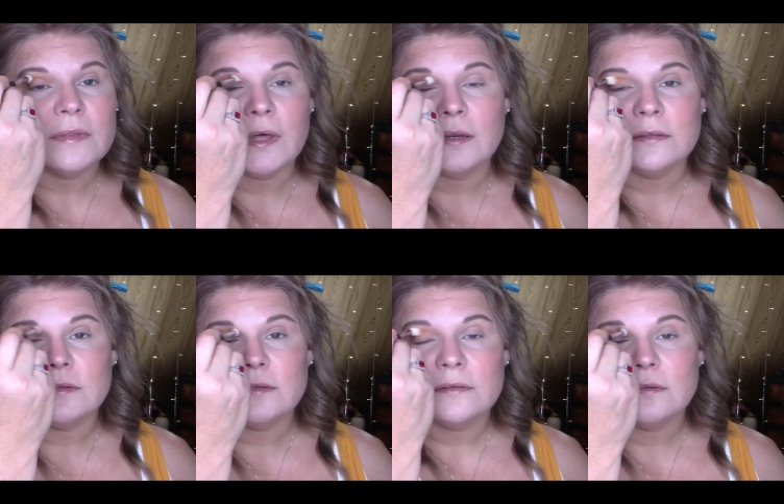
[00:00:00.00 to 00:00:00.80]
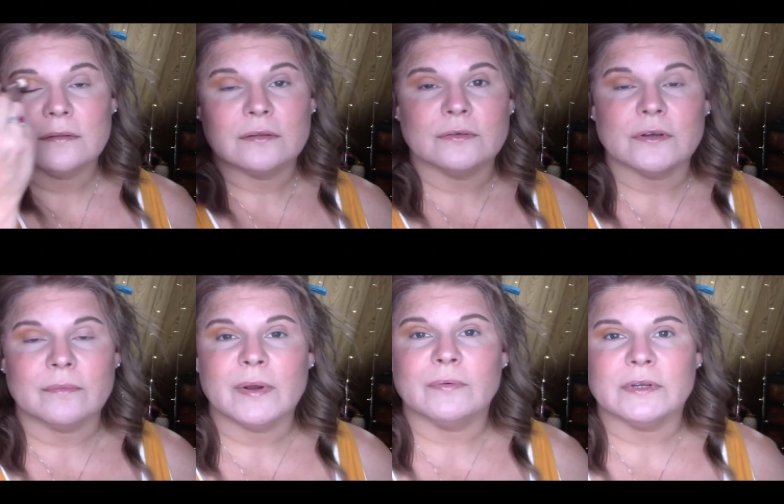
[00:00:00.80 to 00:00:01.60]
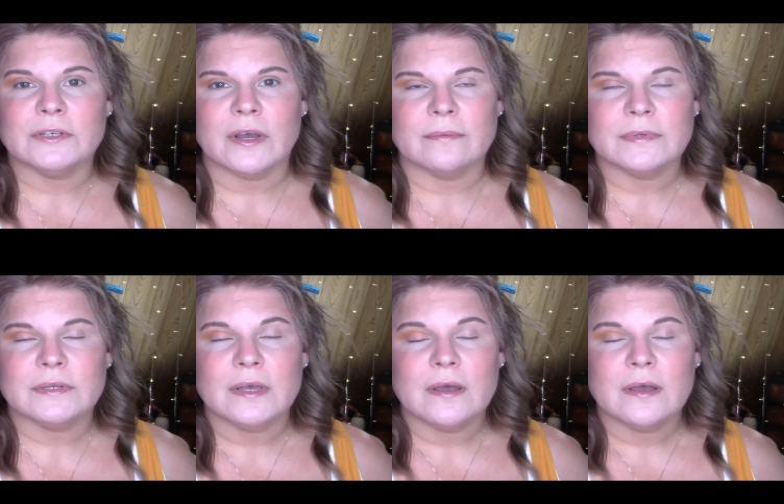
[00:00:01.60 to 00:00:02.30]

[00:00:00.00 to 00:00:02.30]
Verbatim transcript: that is, those are my wind chimes.